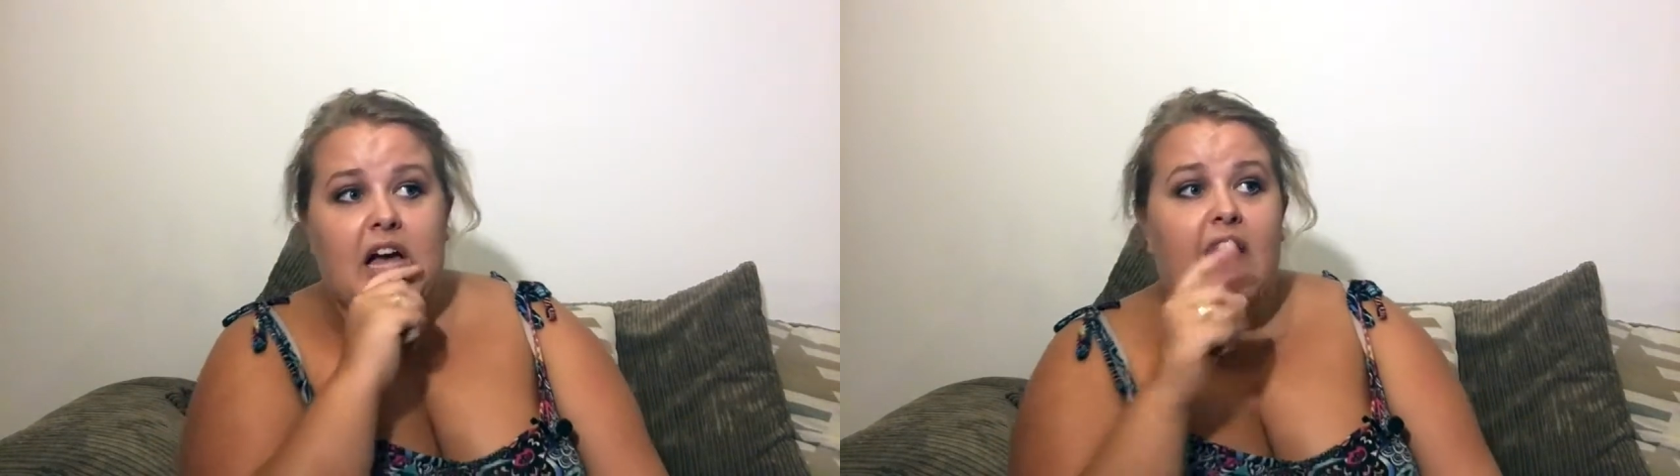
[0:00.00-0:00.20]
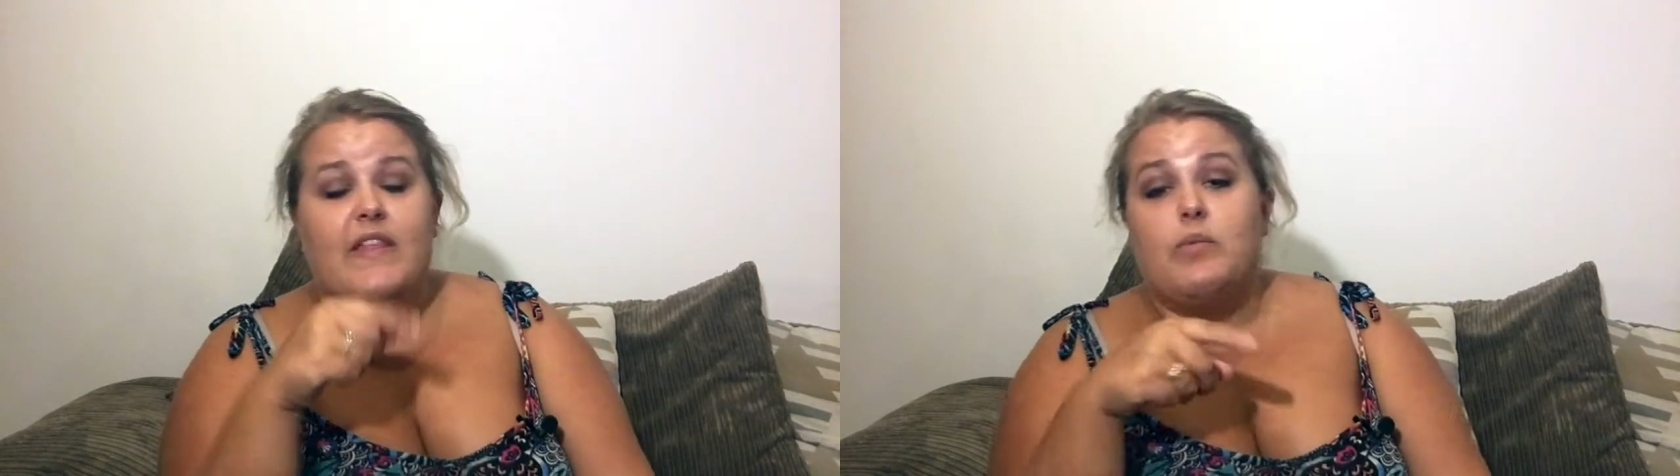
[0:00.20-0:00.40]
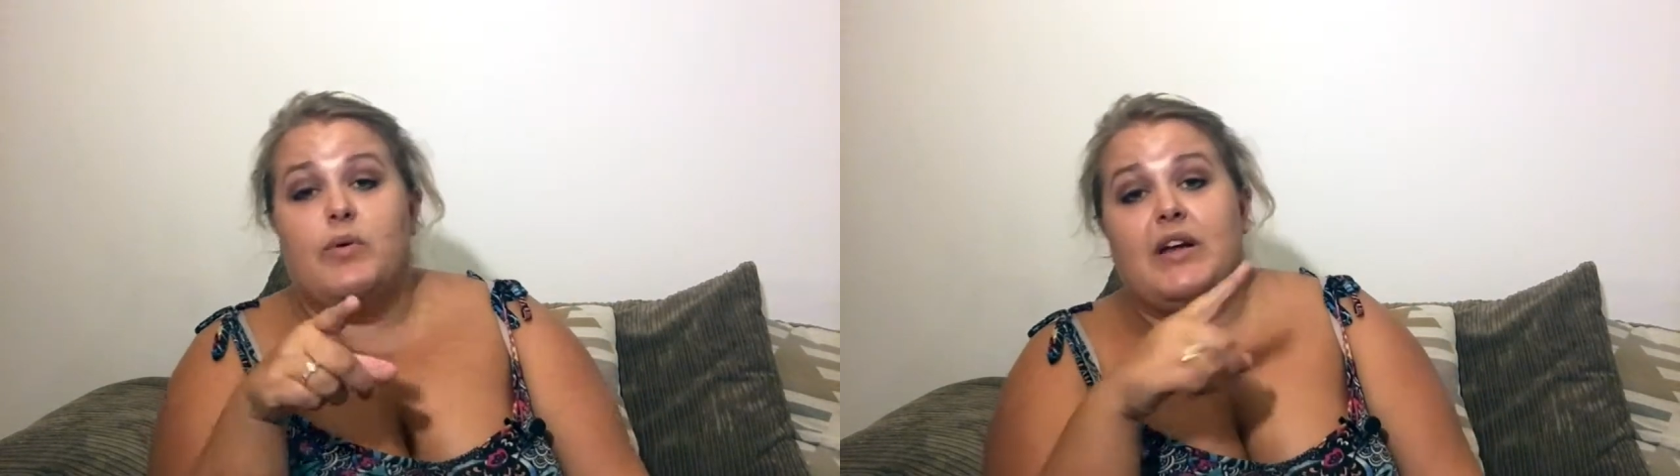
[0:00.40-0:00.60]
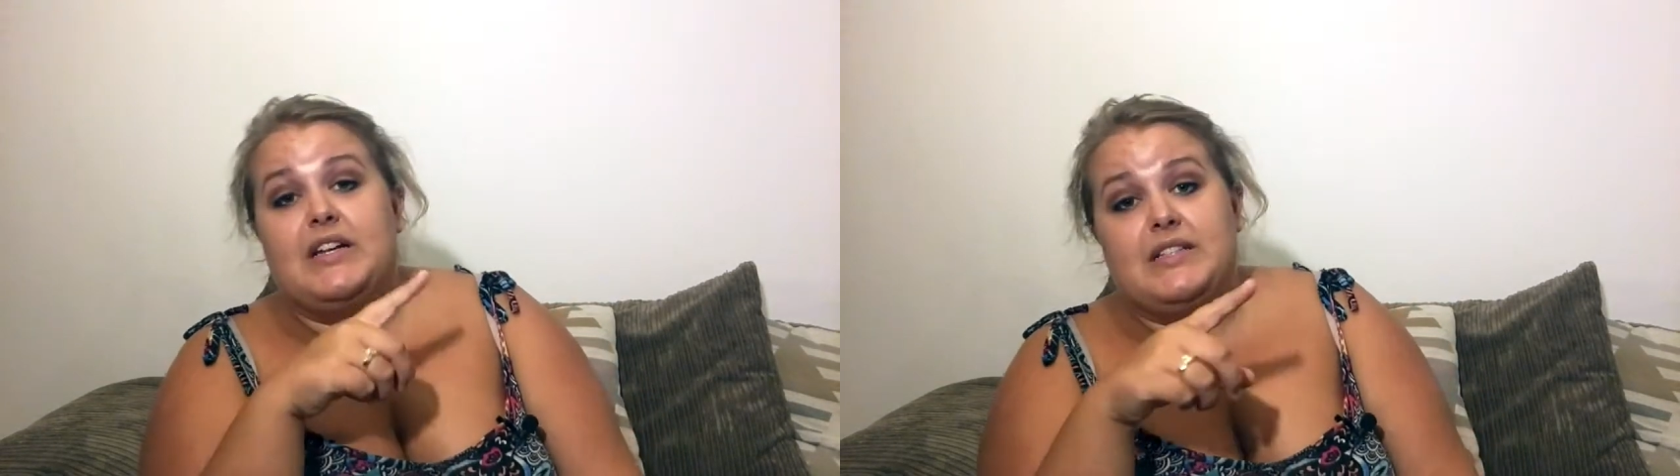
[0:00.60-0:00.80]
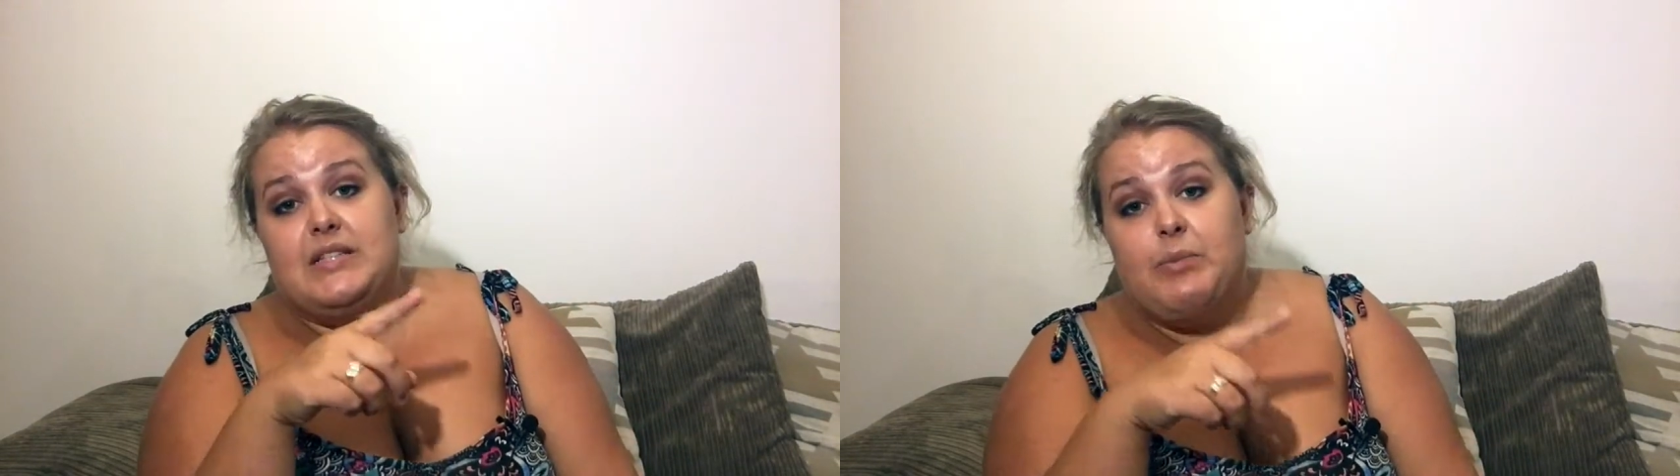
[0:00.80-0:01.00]
and then we went
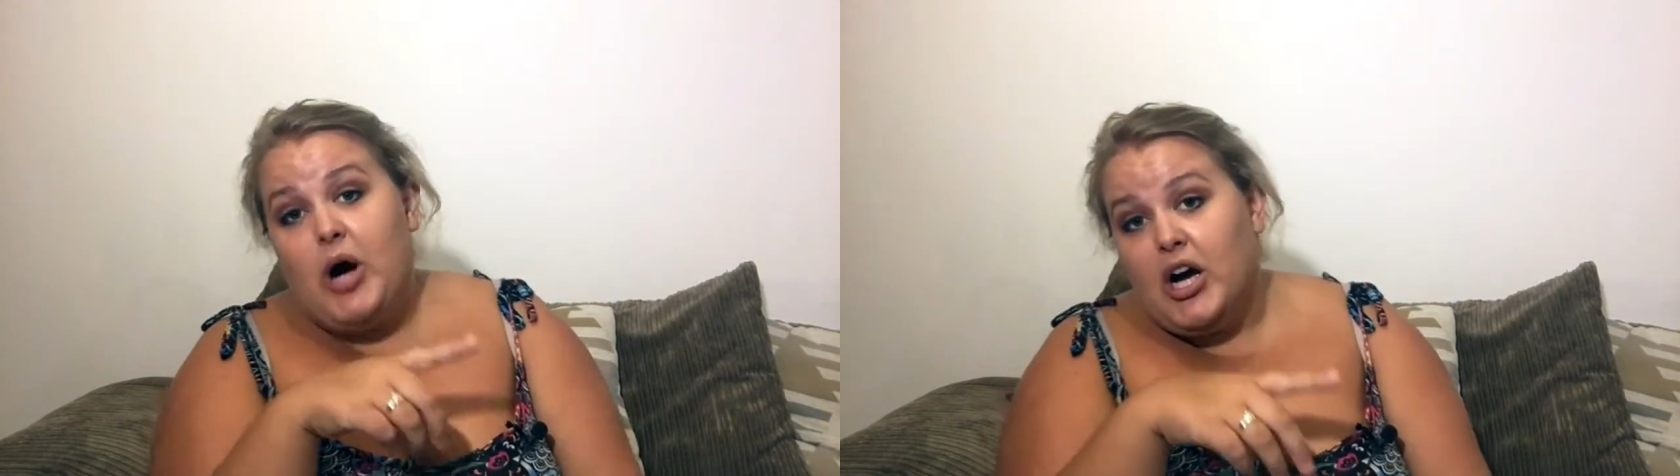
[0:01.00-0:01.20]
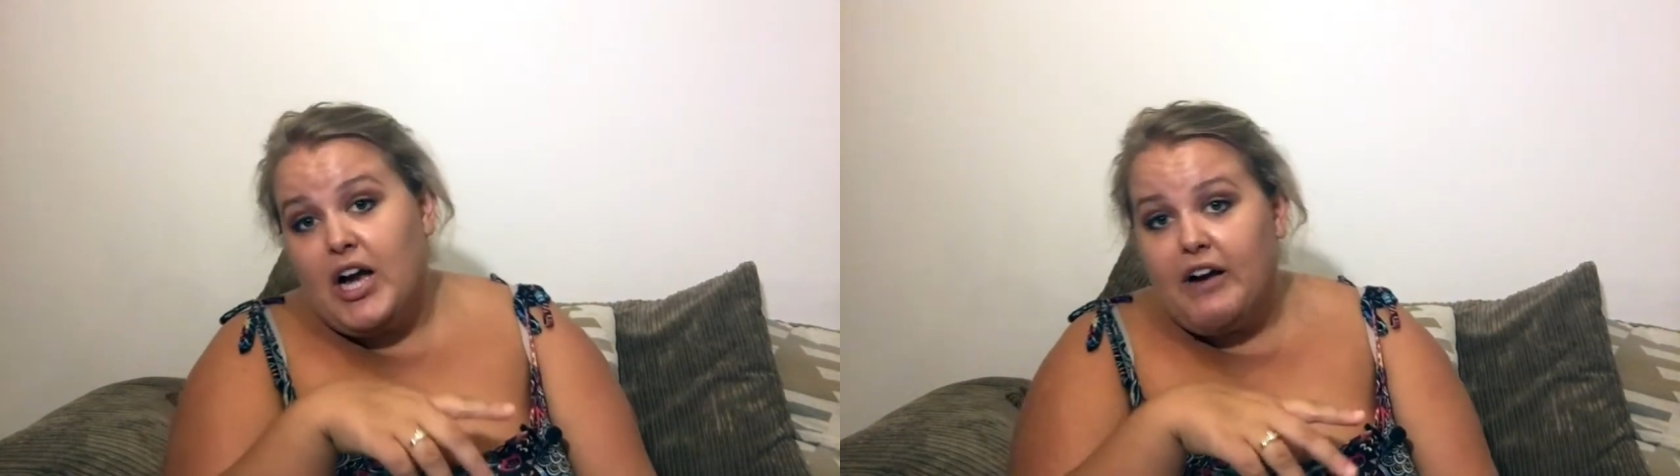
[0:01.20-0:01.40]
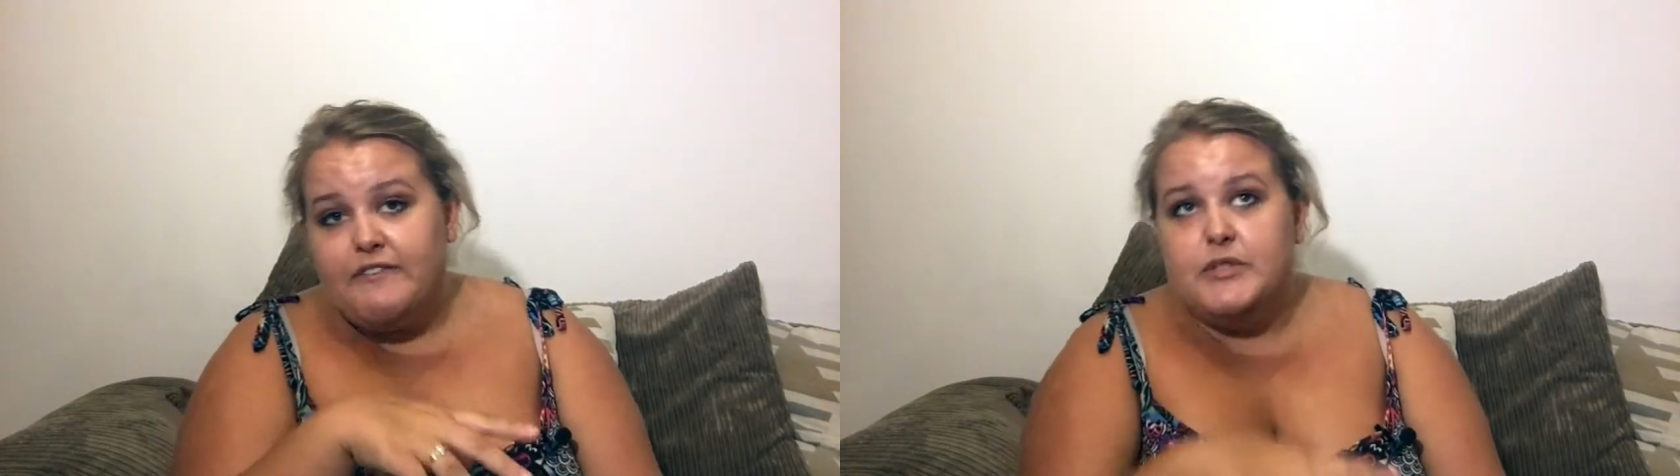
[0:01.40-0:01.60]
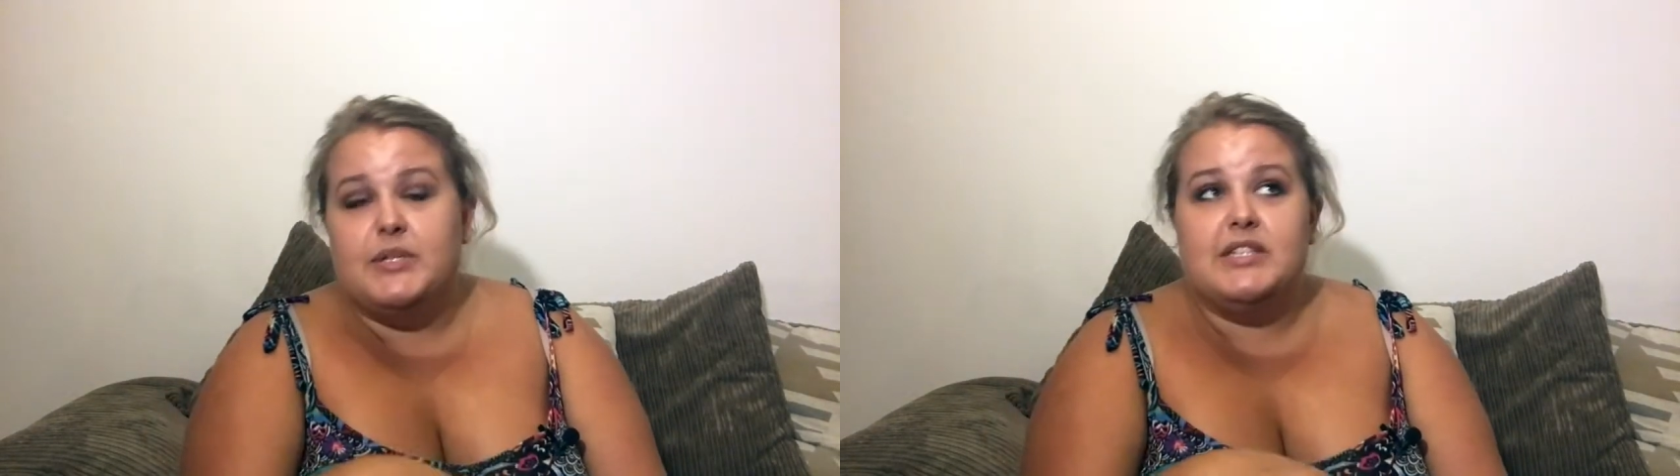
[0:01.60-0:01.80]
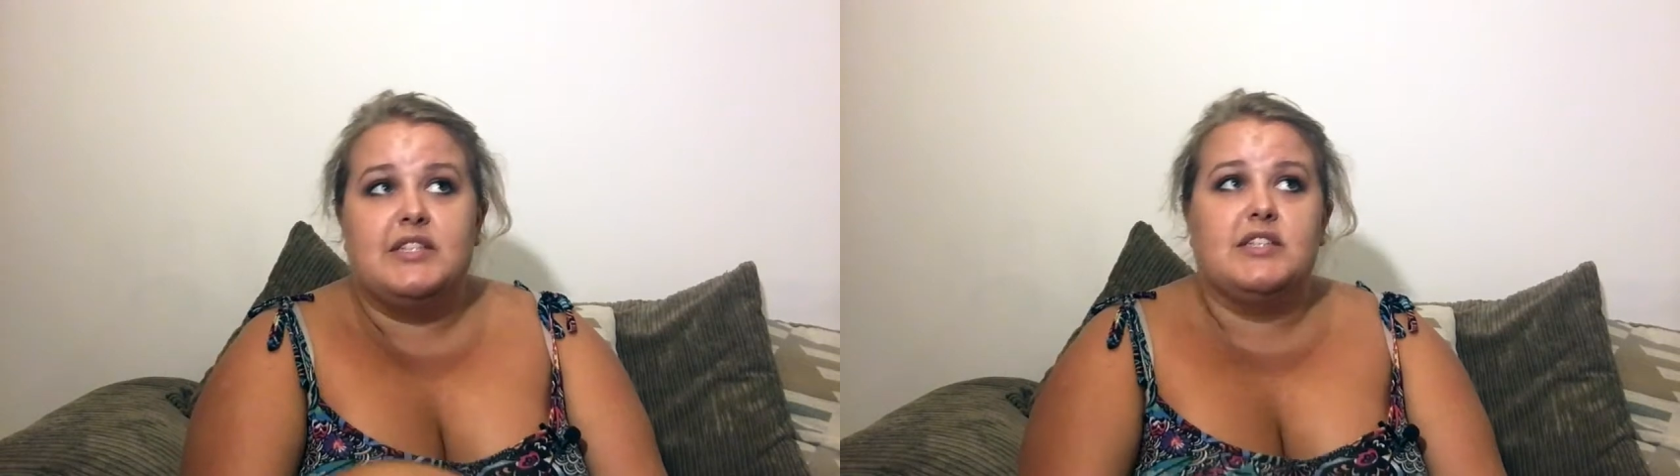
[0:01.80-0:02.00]
into the park
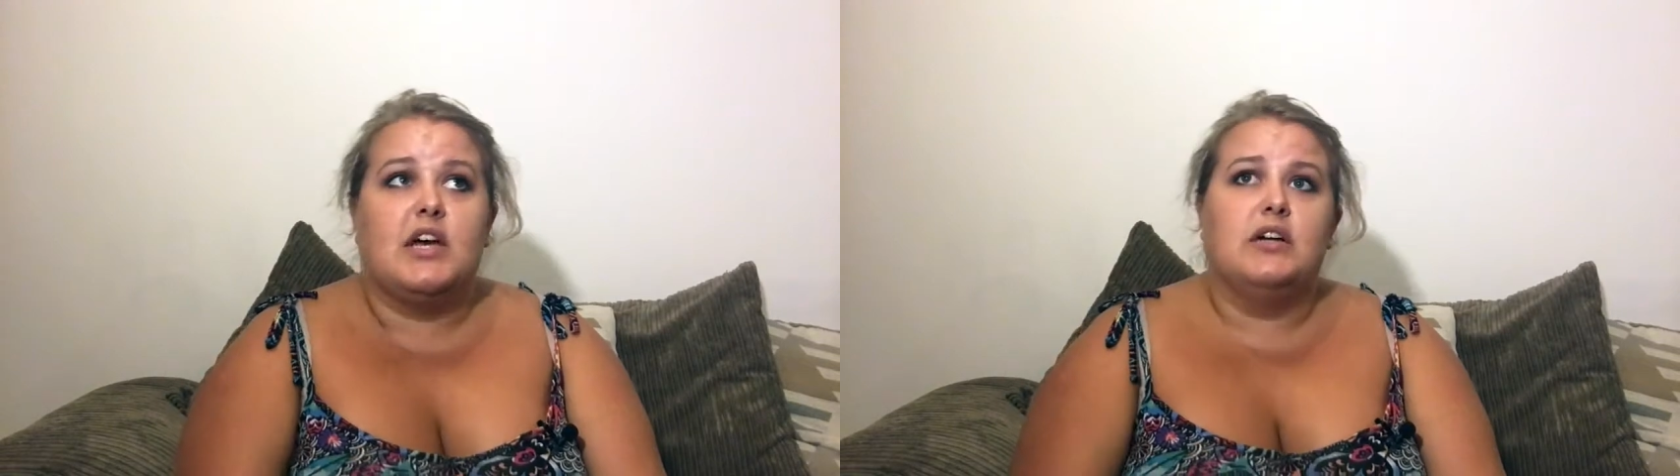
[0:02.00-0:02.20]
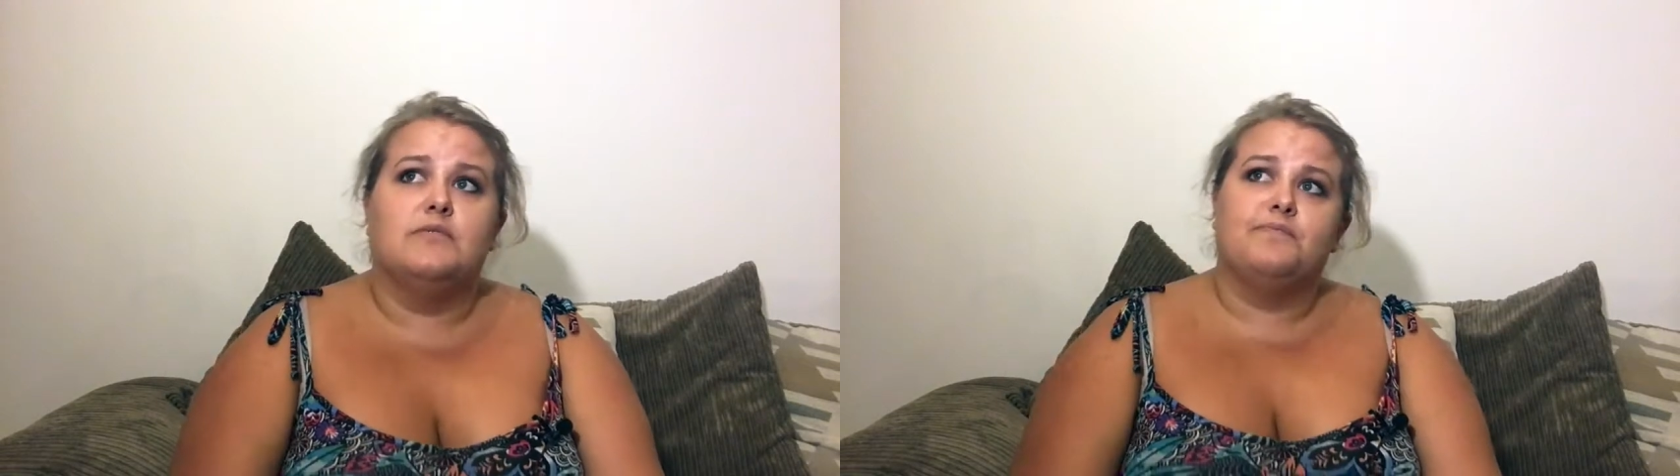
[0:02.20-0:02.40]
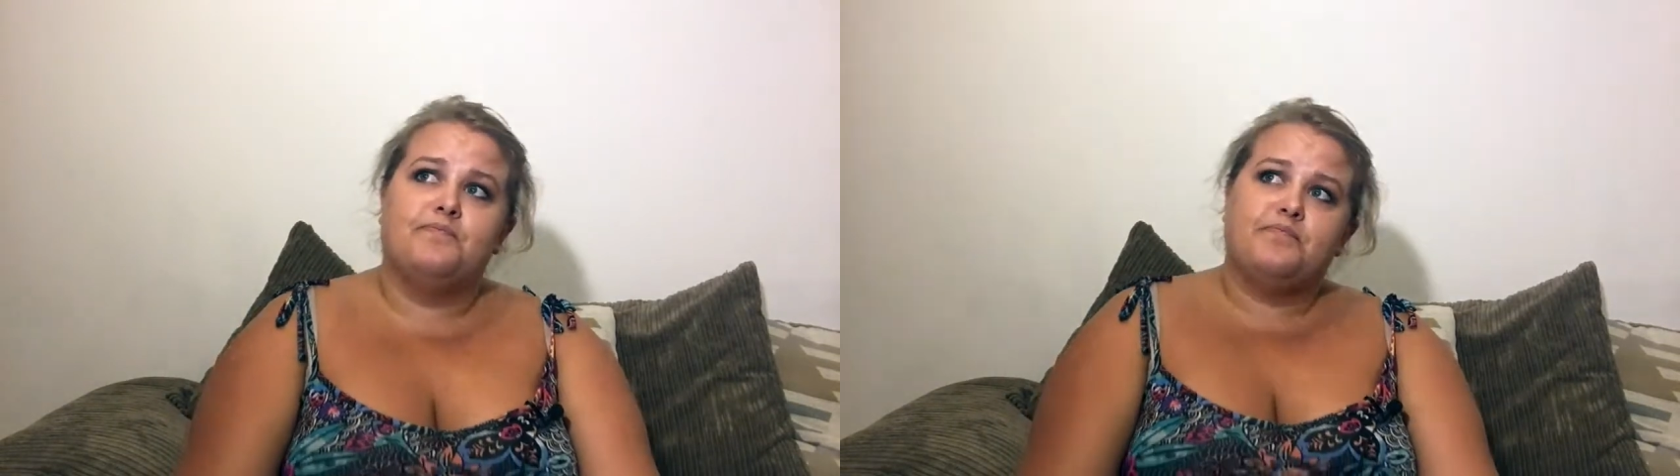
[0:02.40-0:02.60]
afterwards, so